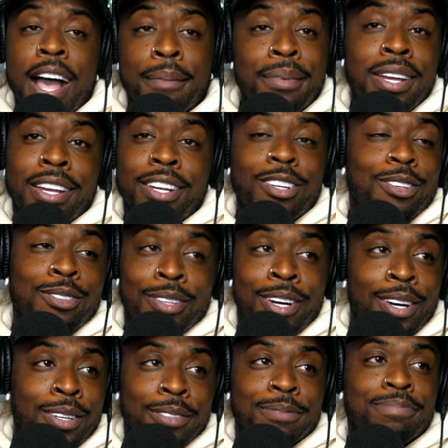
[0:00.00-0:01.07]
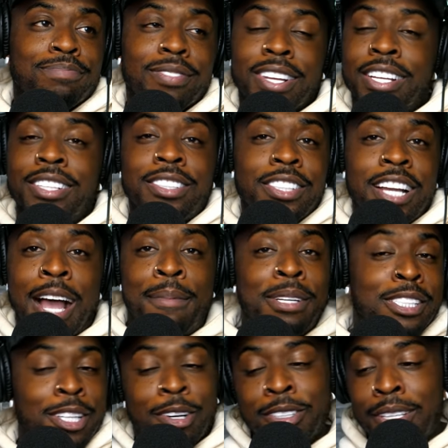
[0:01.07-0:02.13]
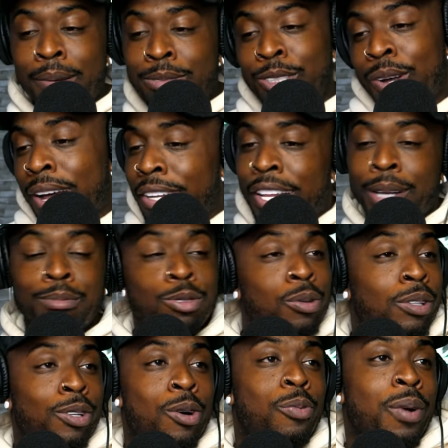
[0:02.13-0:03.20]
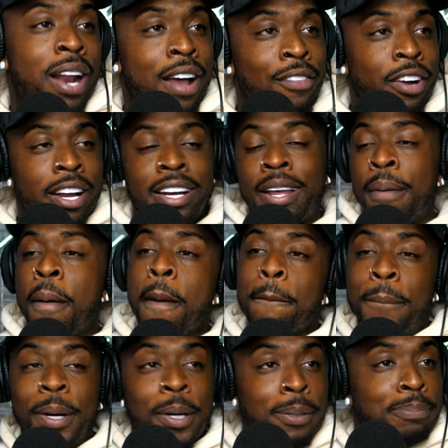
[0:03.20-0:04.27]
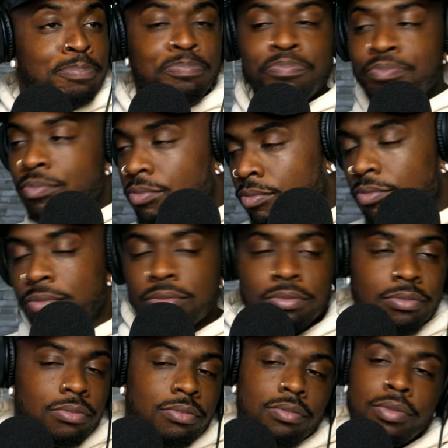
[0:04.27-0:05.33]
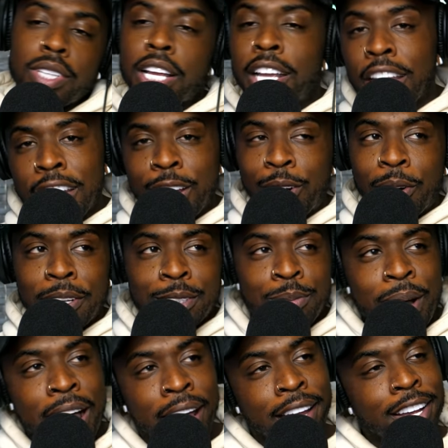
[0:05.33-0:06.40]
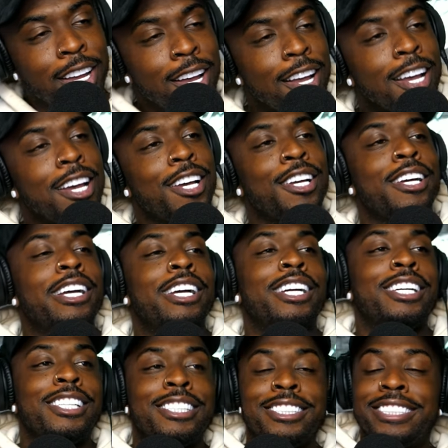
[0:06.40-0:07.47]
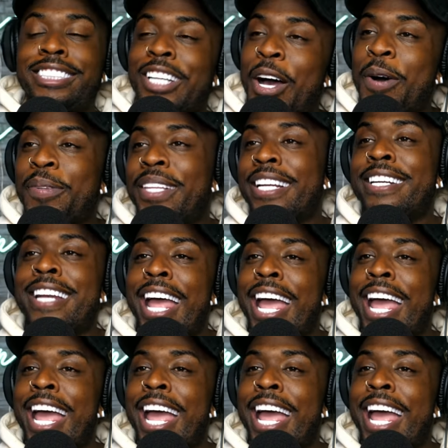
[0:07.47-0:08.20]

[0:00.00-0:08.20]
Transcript: I mean, you know, he, he got me turned up, so I let him do a little whatever, and then boom, he get on his way. So the